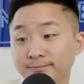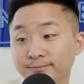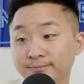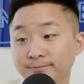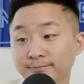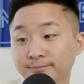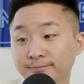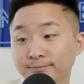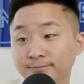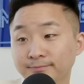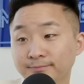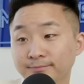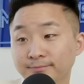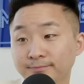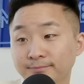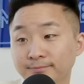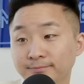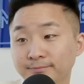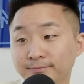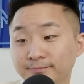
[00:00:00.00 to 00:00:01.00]

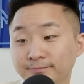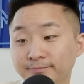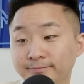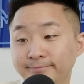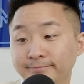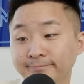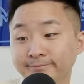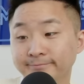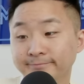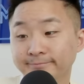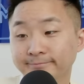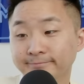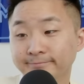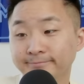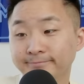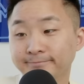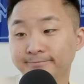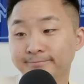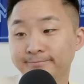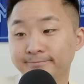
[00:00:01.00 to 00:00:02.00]

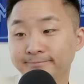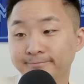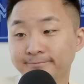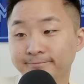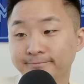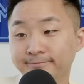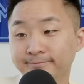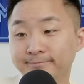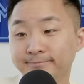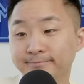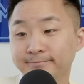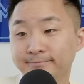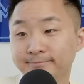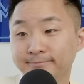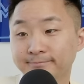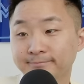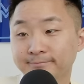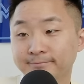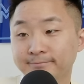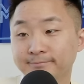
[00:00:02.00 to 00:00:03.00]

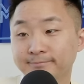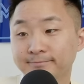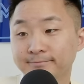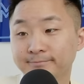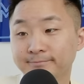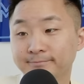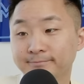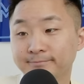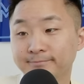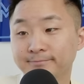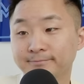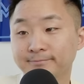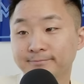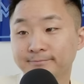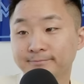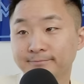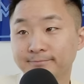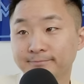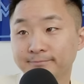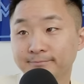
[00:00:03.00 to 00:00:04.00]

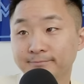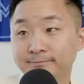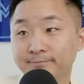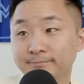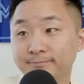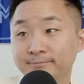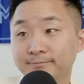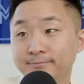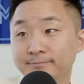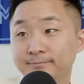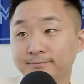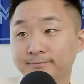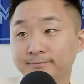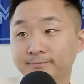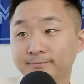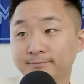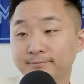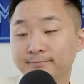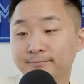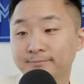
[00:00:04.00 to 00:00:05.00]

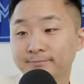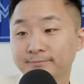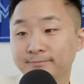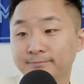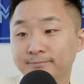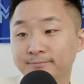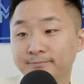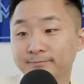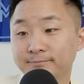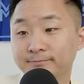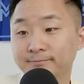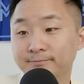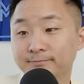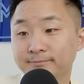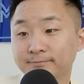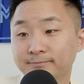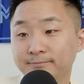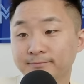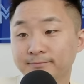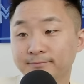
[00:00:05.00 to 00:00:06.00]

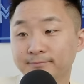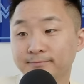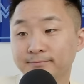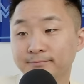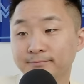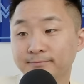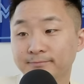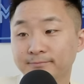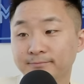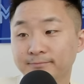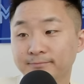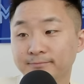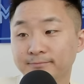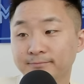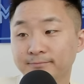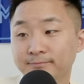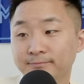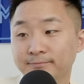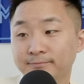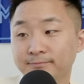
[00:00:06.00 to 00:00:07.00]

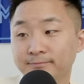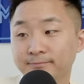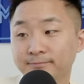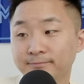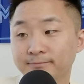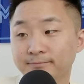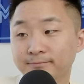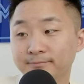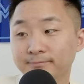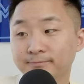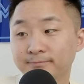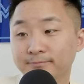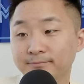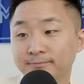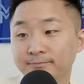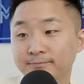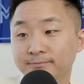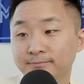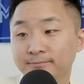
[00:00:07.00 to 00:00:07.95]
(silent)